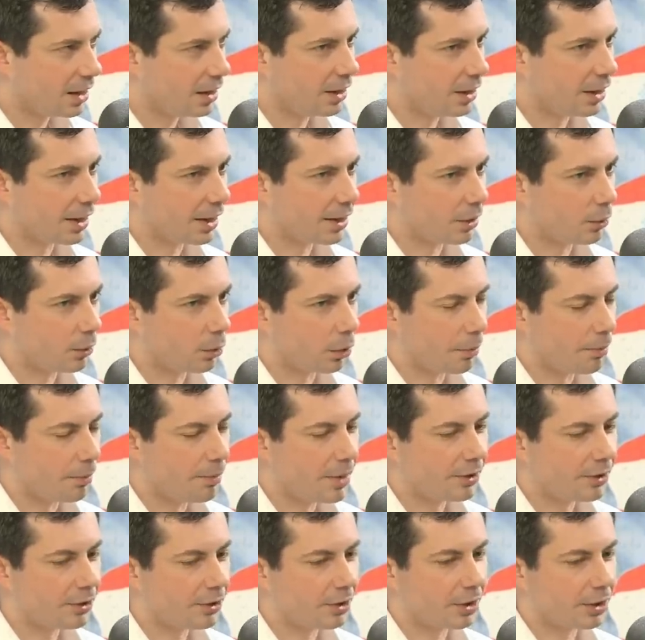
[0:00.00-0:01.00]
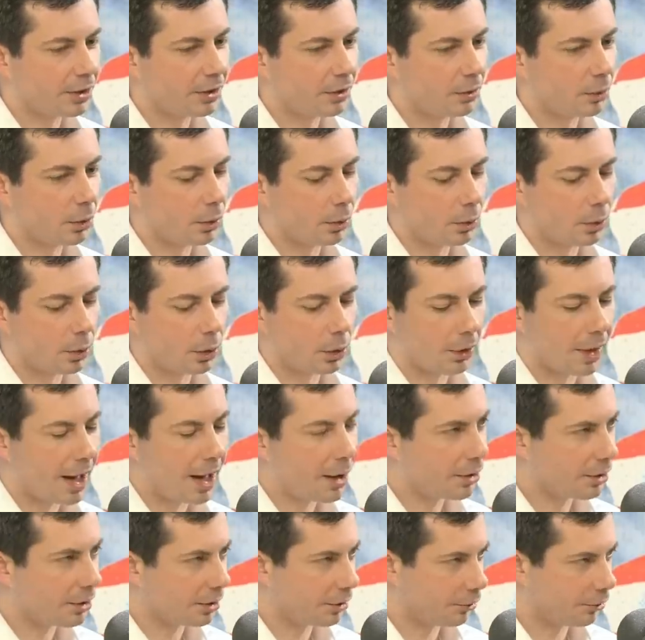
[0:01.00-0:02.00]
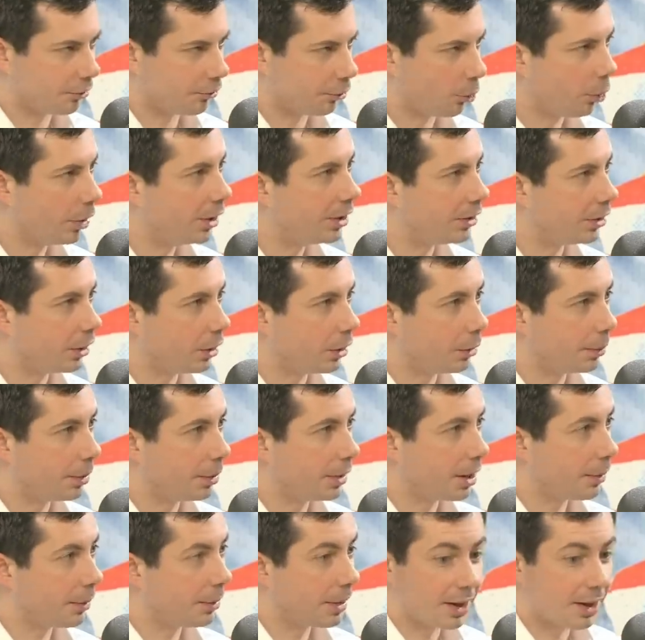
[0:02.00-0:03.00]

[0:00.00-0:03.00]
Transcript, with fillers: then I think we're missing, we're, we're, allowing this void to open up.